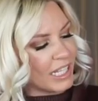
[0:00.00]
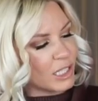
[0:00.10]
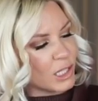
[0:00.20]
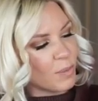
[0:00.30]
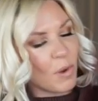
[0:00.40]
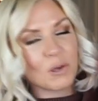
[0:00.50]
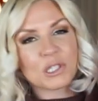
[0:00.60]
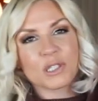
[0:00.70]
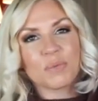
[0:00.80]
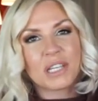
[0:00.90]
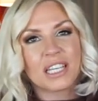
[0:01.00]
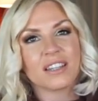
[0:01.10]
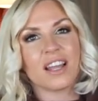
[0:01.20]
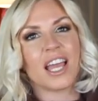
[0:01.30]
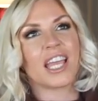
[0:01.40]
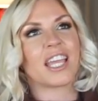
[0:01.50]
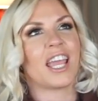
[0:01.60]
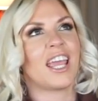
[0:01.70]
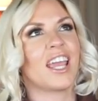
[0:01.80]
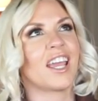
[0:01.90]
it's supposed to be like
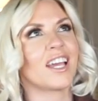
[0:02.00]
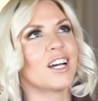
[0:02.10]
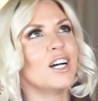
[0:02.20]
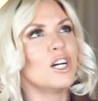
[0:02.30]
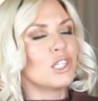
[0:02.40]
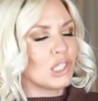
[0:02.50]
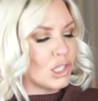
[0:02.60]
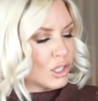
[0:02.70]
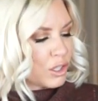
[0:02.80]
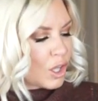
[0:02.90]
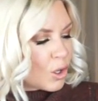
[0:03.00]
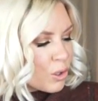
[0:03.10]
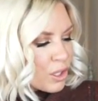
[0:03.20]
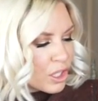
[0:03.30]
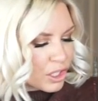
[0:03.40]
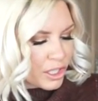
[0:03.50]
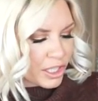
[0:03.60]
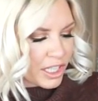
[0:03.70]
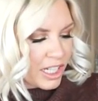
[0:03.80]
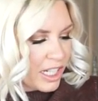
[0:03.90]
a slow
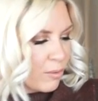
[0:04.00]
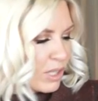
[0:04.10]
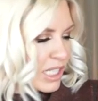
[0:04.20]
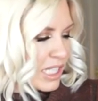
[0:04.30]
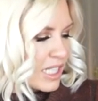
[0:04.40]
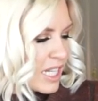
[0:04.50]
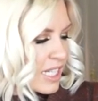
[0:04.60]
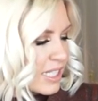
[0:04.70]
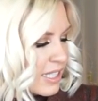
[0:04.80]
cooker, what does it say?